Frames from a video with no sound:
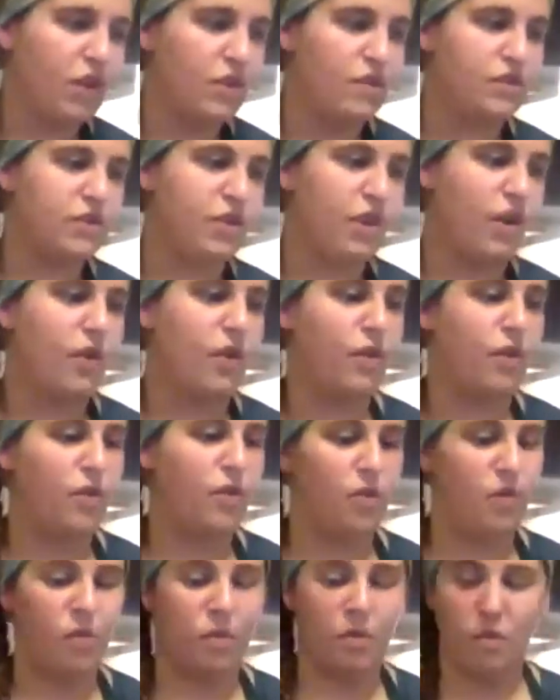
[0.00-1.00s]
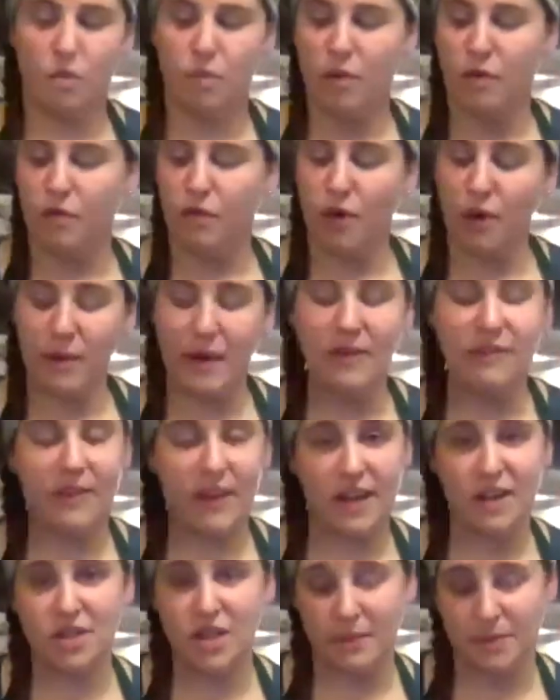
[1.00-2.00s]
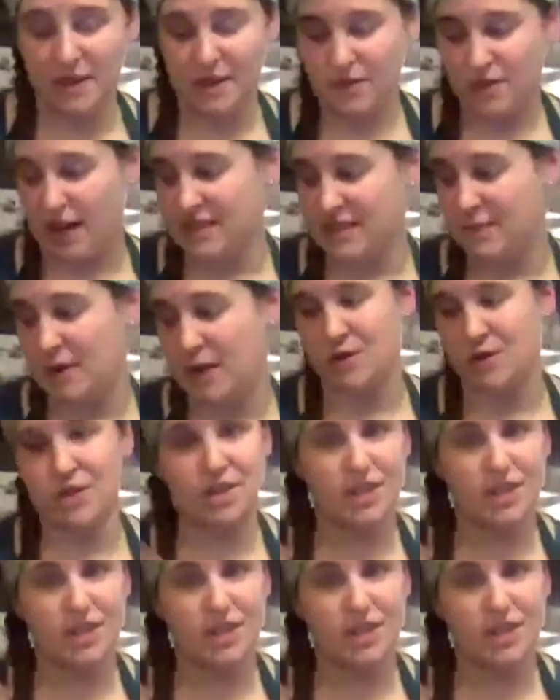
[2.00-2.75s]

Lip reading: So before we finish up this recipe,